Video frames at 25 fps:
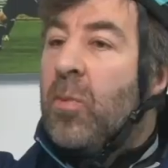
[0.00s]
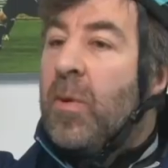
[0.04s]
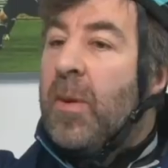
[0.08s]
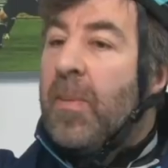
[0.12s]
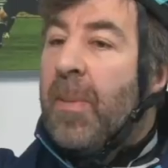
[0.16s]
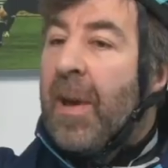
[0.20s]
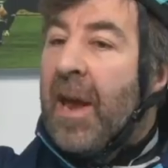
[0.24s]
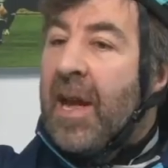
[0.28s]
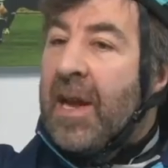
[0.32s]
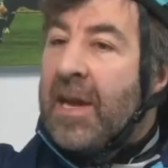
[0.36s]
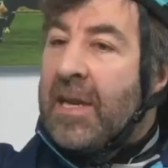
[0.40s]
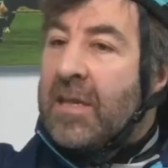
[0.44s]
can
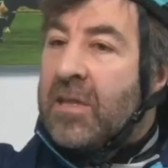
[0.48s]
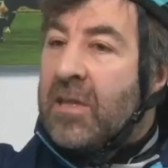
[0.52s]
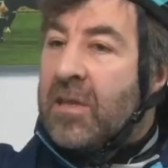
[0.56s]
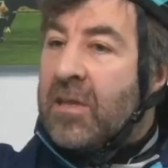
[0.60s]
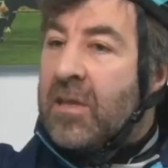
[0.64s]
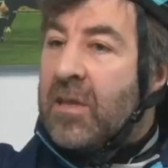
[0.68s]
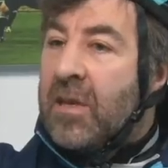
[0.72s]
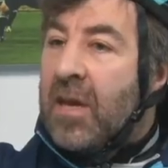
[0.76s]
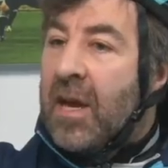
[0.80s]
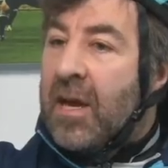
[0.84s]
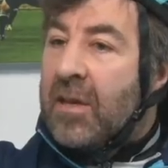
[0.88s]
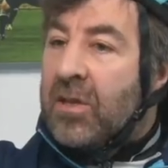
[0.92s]
we play
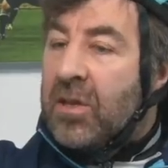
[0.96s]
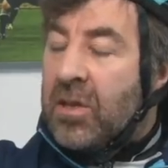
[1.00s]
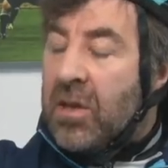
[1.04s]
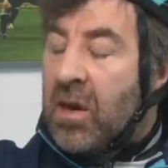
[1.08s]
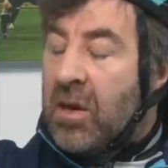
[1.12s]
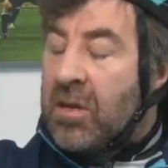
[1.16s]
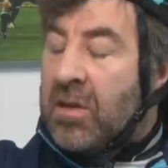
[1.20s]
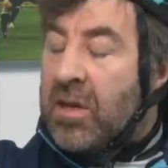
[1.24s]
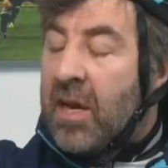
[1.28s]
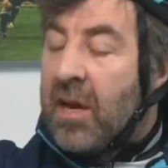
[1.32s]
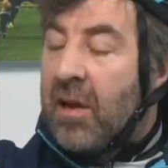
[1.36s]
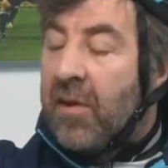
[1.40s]
uh,
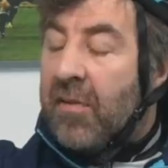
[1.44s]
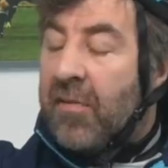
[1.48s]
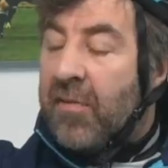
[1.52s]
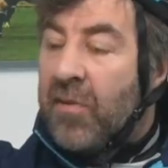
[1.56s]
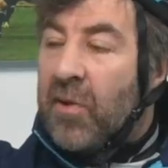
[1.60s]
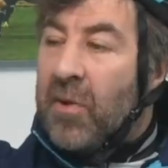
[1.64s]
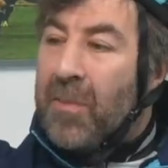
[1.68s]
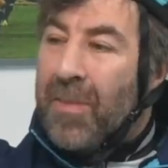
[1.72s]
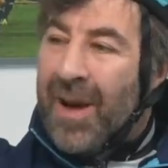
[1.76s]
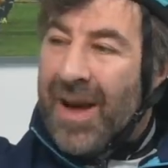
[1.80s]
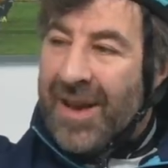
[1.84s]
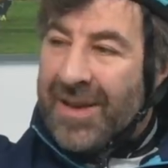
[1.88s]
Stockdale at
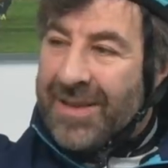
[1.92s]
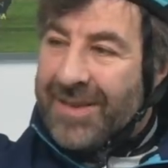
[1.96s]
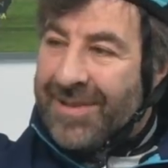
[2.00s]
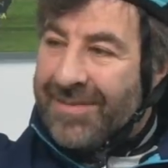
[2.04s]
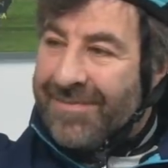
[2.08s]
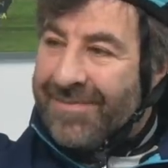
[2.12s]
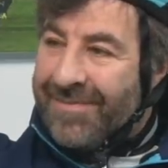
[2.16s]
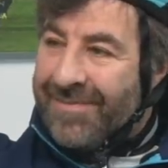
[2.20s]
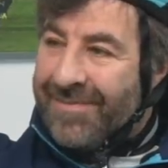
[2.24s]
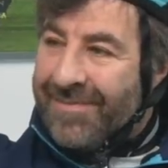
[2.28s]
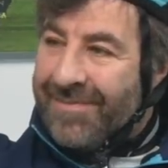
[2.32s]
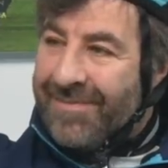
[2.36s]
fullback?
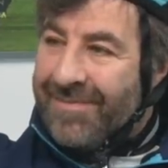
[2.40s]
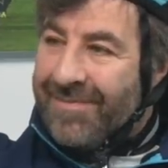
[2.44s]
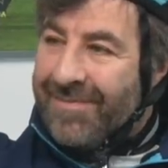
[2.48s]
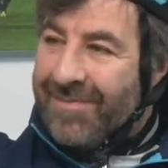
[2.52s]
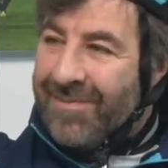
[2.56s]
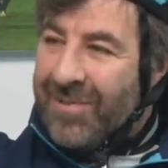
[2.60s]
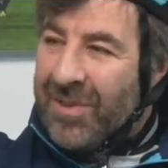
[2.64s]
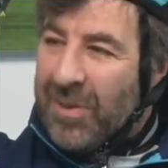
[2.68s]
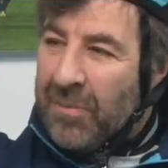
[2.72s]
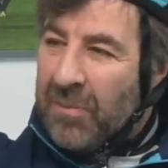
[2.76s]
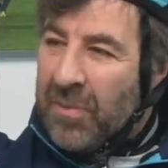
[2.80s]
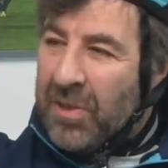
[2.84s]

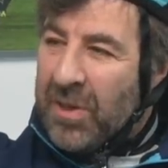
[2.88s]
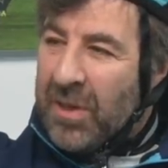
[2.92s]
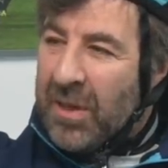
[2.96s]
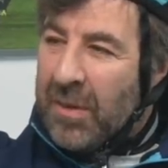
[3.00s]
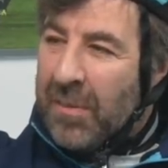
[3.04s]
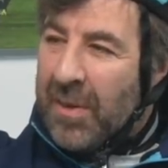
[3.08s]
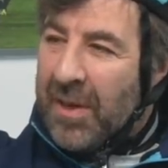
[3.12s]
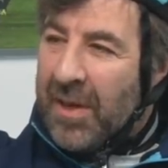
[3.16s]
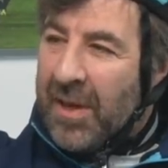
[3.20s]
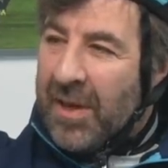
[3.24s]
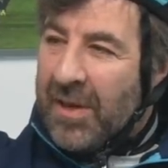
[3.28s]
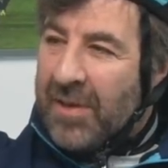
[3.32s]
What do you
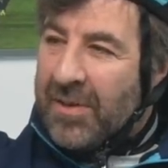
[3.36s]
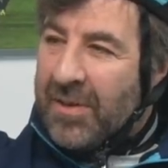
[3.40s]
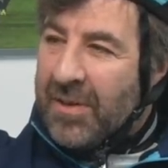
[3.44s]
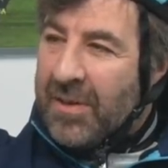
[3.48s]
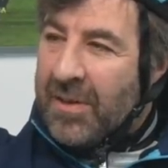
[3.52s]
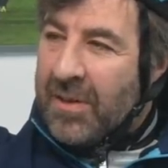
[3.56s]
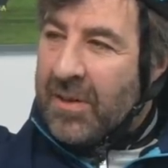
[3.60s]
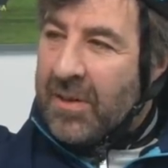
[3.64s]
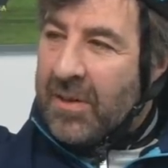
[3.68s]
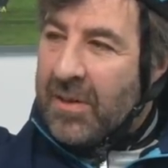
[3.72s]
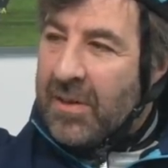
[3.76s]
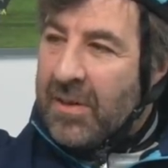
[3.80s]
think about
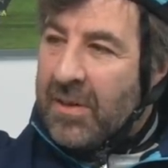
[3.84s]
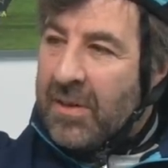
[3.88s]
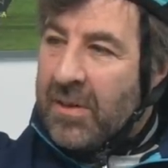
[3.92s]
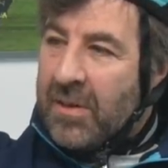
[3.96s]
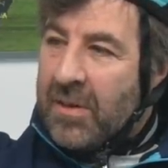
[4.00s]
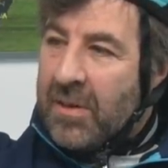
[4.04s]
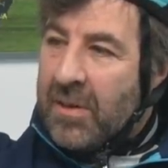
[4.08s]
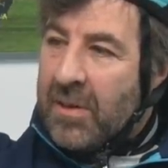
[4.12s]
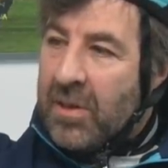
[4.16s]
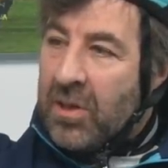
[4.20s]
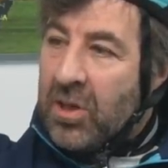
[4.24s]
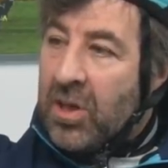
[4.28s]
that?
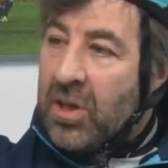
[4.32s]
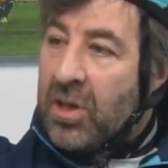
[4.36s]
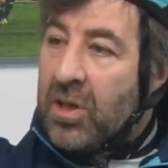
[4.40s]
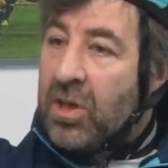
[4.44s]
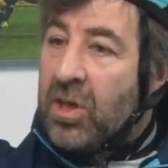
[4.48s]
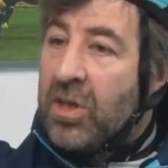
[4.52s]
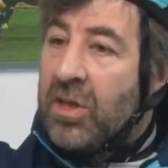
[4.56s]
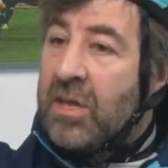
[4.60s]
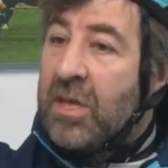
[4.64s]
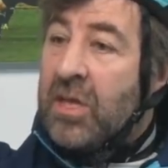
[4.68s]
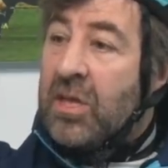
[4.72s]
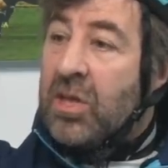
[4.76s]
Yes, I think
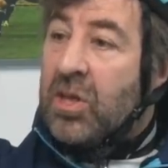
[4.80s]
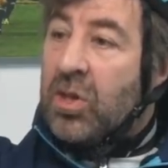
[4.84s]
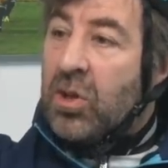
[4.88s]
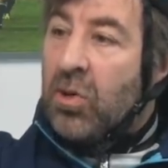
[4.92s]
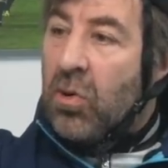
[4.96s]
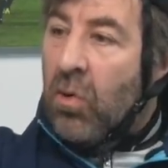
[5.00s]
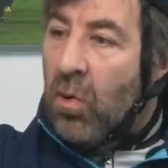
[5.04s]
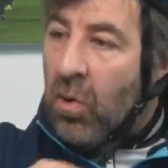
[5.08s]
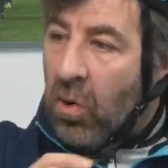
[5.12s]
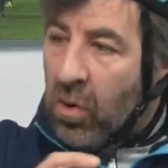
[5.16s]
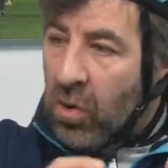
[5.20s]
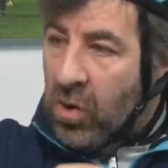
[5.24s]
he'd be he's
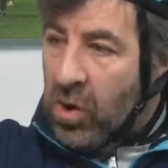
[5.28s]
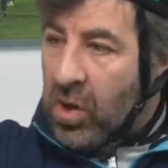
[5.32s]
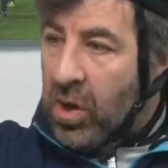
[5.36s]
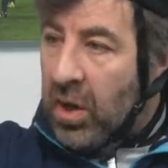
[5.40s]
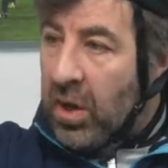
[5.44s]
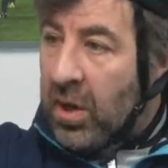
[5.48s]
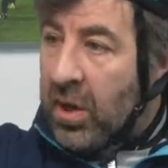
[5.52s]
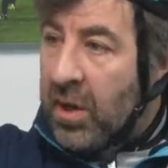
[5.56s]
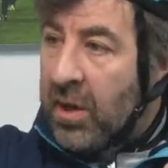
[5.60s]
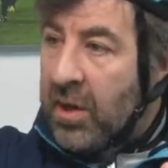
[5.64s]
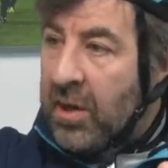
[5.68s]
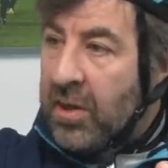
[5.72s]

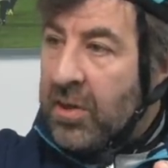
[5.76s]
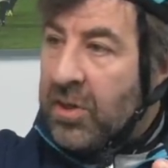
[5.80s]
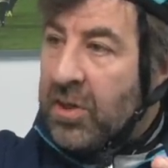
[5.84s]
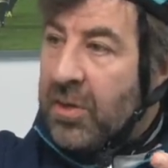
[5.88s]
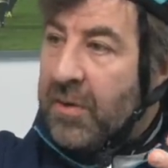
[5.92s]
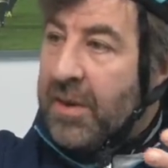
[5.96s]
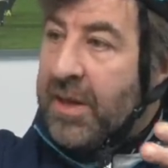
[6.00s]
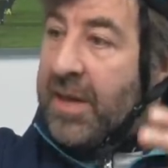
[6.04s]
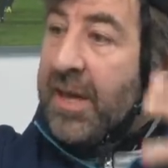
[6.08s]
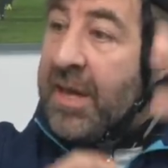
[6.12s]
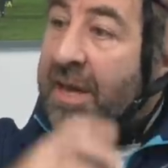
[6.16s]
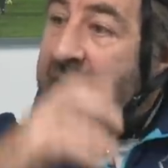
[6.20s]
tall,
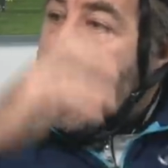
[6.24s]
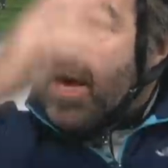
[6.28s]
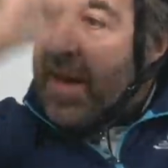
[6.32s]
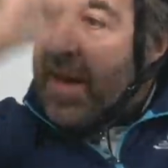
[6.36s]
so he can